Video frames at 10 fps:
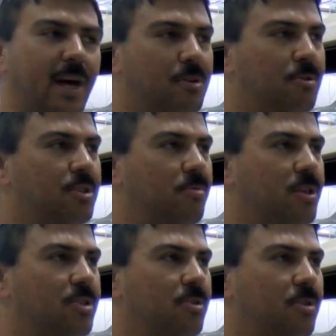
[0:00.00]
back to its
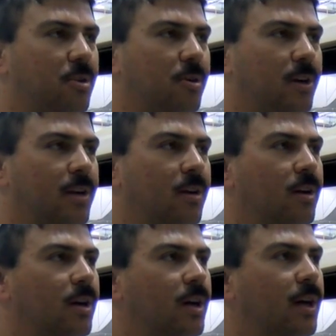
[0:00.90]
original glory.
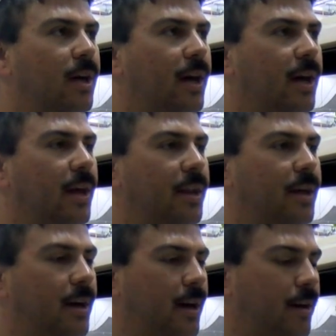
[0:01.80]
And
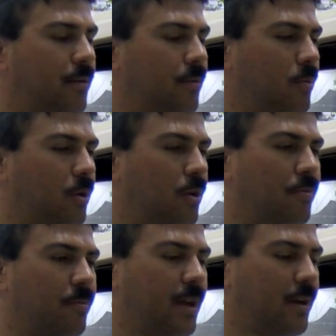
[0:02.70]
we'll
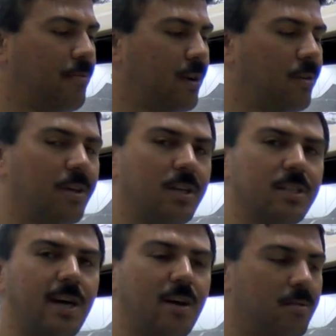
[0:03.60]
go from there, figure
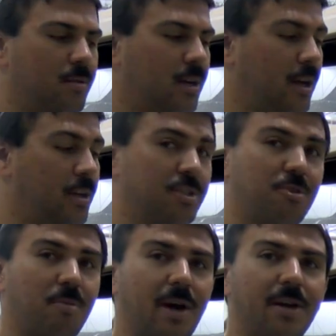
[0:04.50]
things out.
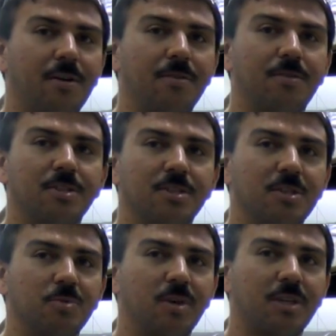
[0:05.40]
Just a reminder, since
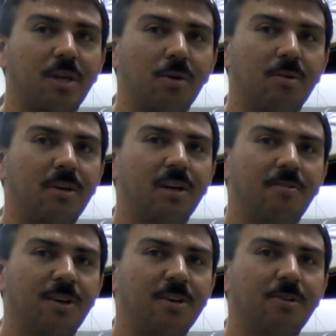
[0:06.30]
this was a
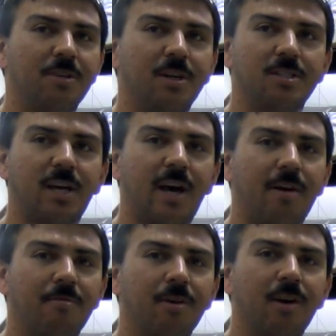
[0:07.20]
co-created vehicle, it does
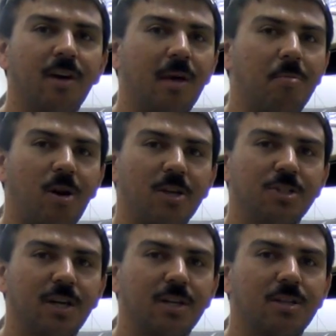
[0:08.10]
have a
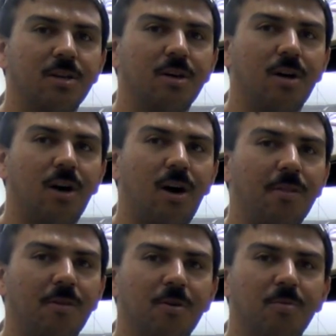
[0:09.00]
project
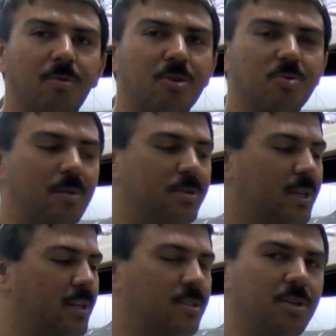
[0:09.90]
on the Local Motors
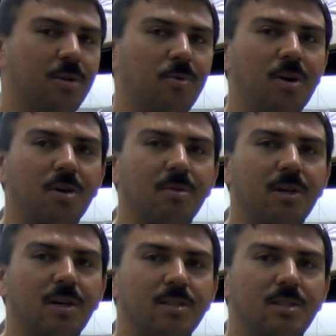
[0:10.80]
website, so you're welcome
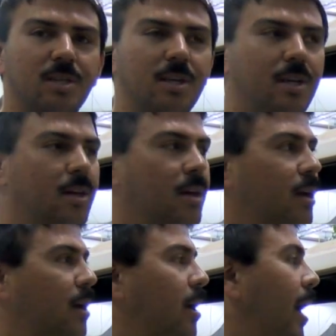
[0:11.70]
to see
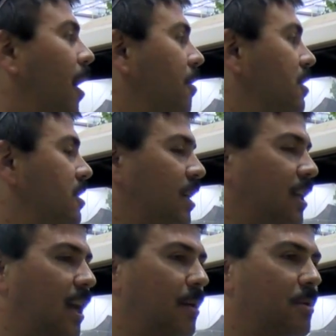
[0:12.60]
how this
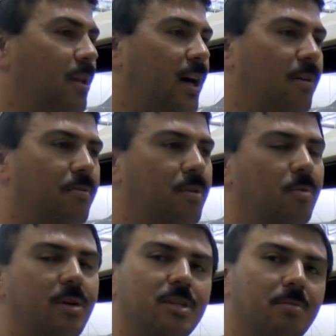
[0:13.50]
thing came to life
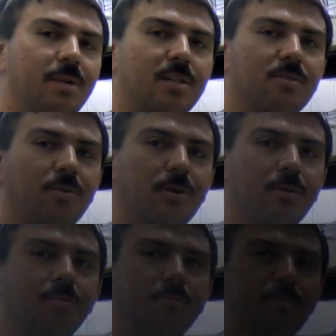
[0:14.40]
and what's up next for it.